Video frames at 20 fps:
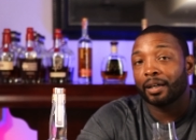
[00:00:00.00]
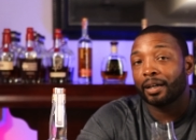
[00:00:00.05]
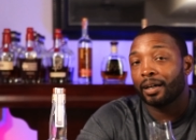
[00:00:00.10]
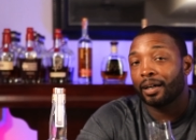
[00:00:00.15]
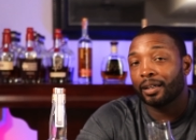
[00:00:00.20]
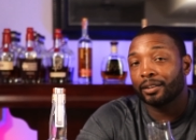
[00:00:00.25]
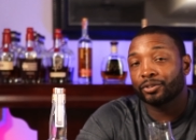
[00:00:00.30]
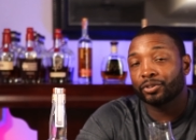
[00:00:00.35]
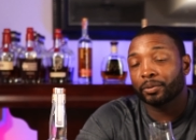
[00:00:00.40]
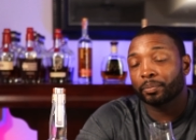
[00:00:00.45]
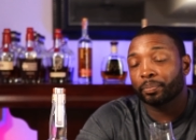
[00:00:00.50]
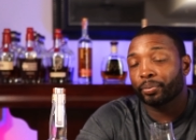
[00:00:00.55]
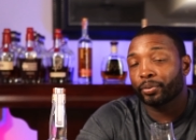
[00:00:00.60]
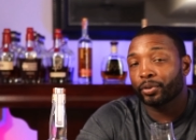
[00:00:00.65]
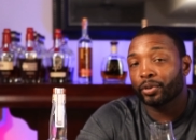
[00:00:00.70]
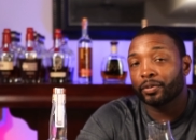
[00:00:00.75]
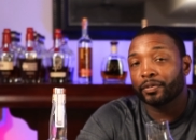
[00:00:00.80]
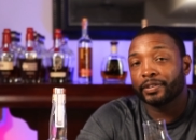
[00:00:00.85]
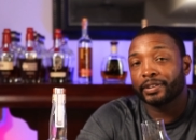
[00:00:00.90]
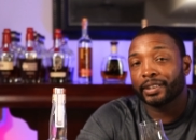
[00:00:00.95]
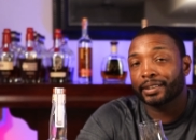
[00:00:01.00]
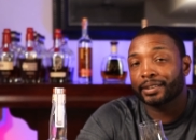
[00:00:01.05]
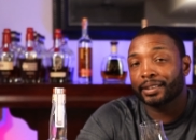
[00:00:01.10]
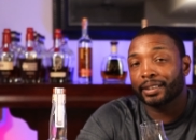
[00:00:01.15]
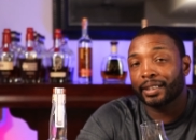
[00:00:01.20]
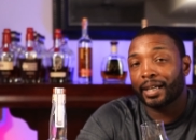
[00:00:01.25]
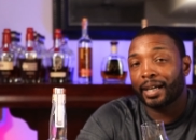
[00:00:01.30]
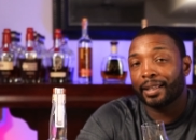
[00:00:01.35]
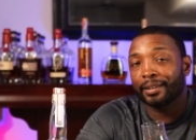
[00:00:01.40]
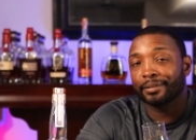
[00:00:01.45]
100 proof, $60,
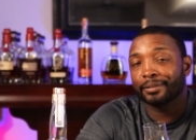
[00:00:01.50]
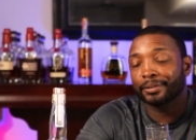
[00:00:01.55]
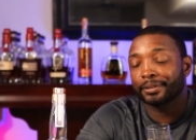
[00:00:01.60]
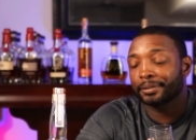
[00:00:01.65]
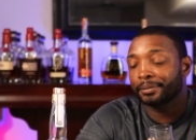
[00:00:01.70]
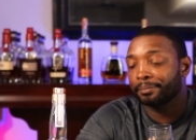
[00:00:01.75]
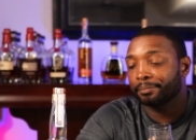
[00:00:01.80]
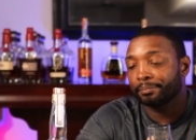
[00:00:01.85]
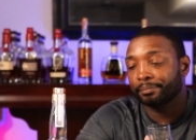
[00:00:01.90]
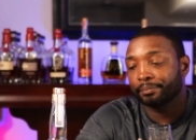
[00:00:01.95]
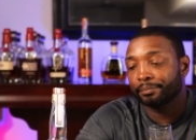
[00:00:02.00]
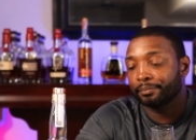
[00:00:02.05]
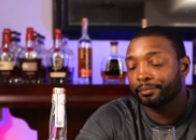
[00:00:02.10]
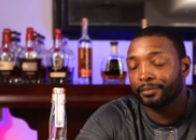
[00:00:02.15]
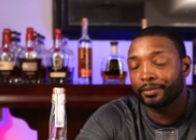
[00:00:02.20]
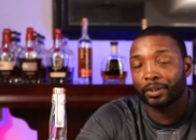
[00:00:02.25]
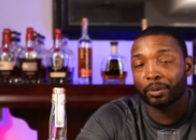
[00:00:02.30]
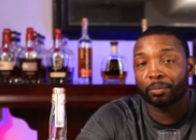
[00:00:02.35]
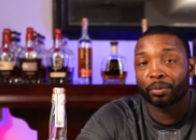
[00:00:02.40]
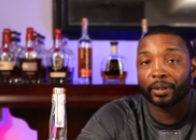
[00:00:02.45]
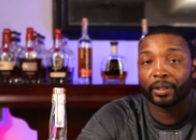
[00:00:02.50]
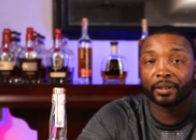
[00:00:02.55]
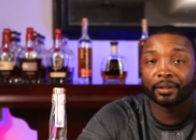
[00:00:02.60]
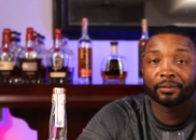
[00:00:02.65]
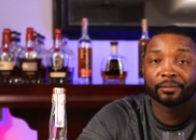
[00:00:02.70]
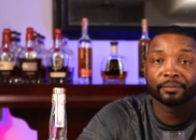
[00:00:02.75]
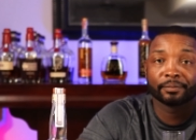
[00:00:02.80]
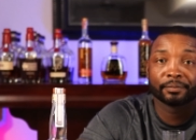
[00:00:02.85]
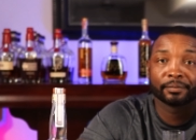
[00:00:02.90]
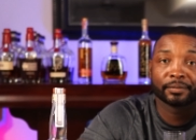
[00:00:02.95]
no
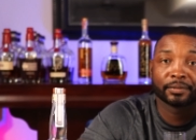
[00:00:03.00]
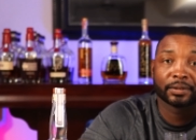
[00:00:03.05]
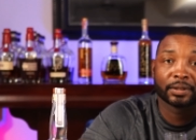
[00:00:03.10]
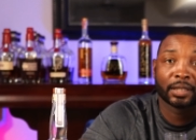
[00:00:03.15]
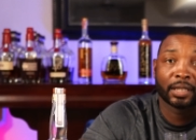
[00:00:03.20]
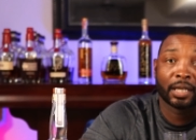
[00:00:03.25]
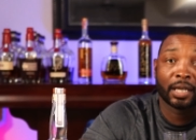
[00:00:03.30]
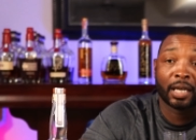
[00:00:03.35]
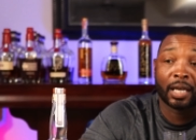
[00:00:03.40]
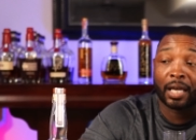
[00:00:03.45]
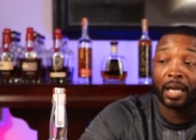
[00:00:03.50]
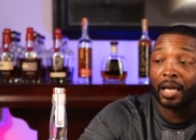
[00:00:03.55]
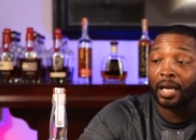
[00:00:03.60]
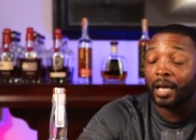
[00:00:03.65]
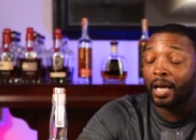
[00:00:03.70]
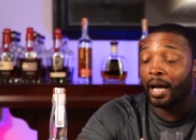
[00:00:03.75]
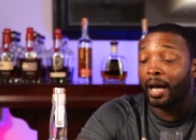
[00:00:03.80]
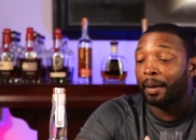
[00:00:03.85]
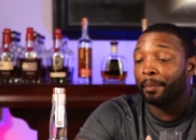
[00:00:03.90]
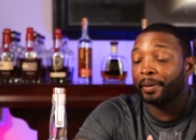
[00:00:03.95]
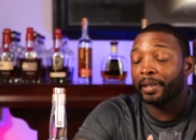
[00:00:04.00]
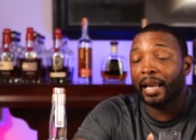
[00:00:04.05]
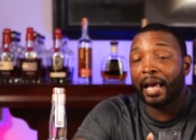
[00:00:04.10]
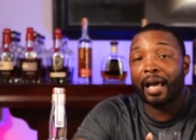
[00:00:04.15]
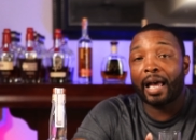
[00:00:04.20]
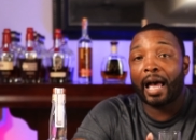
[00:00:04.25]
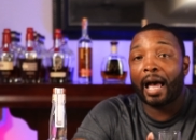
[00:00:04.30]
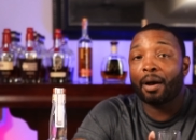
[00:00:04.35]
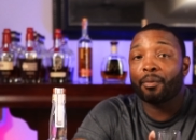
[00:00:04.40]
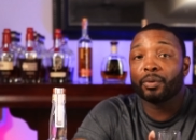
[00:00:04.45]
brainer. I mean,
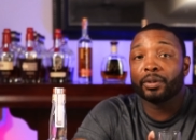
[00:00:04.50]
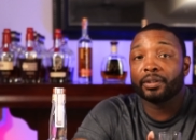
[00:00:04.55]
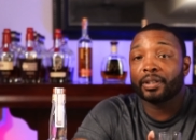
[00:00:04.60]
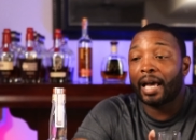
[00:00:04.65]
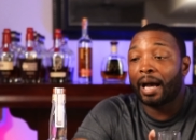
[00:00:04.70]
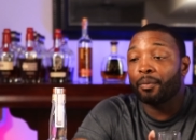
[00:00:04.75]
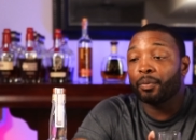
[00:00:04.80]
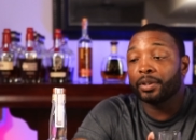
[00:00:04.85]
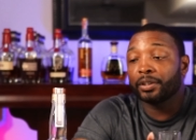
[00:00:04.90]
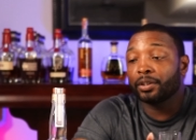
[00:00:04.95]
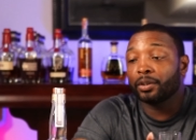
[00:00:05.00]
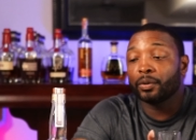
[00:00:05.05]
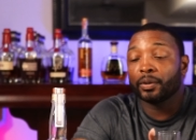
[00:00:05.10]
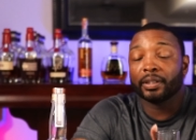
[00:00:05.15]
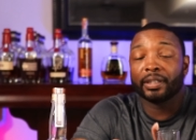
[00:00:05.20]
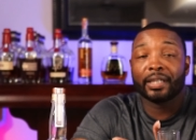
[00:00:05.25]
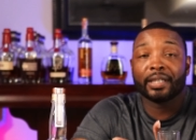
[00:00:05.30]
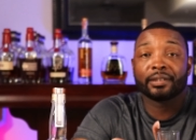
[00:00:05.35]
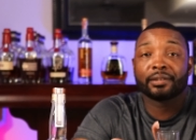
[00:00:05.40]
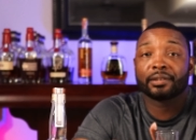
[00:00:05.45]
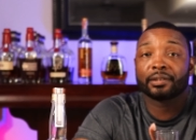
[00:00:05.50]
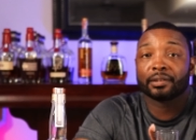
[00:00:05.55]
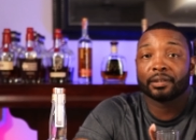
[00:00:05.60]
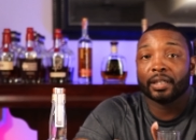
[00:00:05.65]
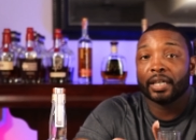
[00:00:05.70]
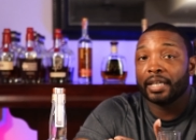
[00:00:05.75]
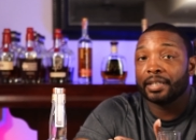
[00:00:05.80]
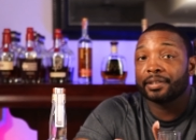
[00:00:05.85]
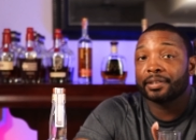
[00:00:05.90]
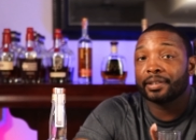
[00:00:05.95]
I, I, would I would do it. It's
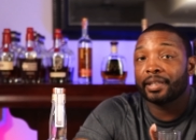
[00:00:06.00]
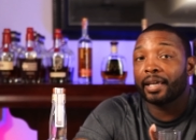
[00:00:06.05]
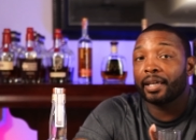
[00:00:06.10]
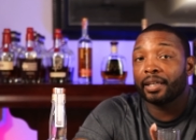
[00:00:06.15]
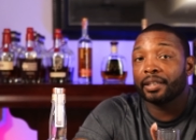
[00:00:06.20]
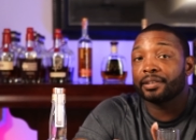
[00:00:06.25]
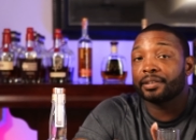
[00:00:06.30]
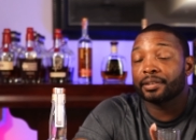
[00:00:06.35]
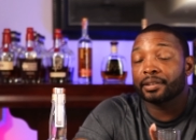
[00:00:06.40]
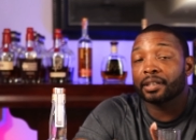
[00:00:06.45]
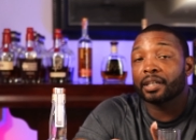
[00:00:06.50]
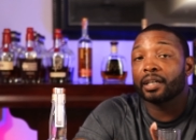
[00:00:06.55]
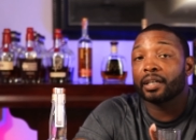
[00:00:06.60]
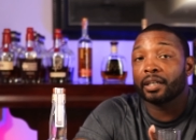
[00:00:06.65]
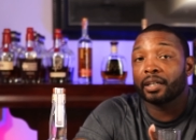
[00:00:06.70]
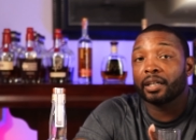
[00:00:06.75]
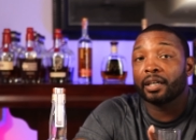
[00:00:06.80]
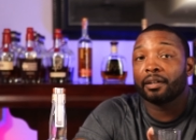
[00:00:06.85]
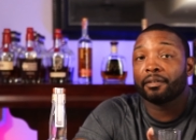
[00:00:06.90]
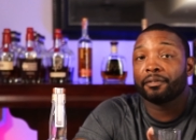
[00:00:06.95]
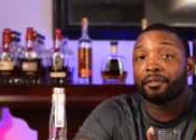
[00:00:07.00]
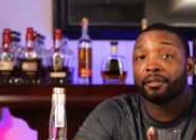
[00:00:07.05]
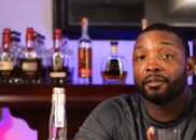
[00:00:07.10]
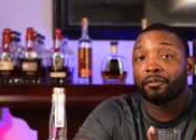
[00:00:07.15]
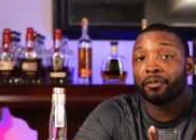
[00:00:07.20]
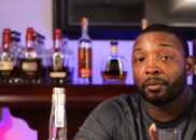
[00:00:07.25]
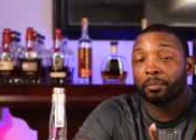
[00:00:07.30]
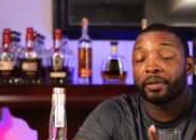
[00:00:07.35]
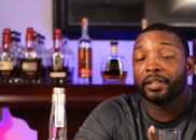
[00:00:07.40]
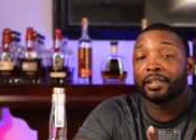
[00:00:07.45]
it's the, it's good enough
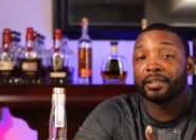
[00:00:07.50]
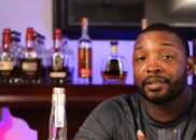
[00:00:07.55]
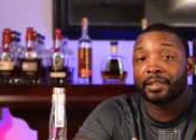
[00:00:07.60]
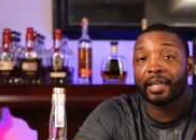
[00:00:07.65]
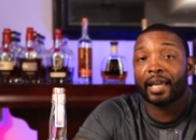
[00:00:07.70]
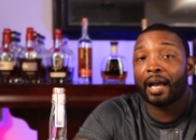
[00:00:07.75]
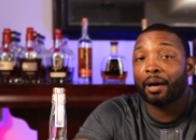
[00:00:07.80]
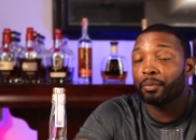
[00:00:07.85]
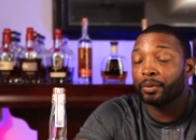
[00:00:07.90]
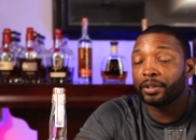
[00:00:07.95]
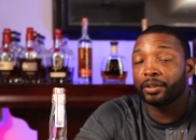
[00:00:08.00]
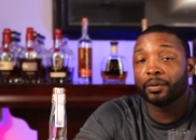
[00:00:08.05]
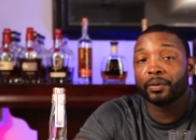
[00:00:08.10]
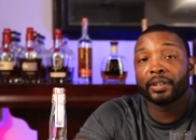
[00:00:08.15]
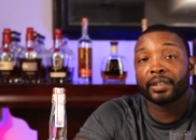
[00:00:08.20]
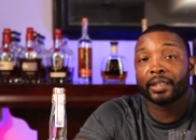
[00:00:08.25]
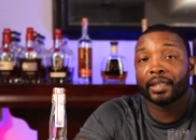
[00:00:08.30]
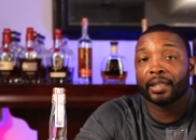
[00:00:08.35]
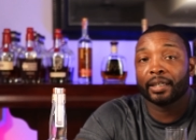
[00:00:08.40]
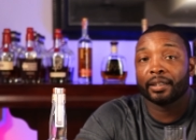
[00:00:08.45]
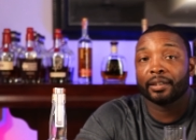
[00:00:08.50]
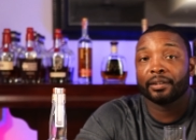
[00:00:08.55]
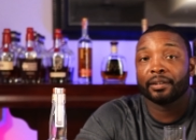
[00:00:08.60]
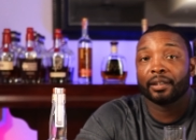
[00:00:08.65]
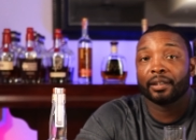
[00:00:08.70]
for me to say I would do it again.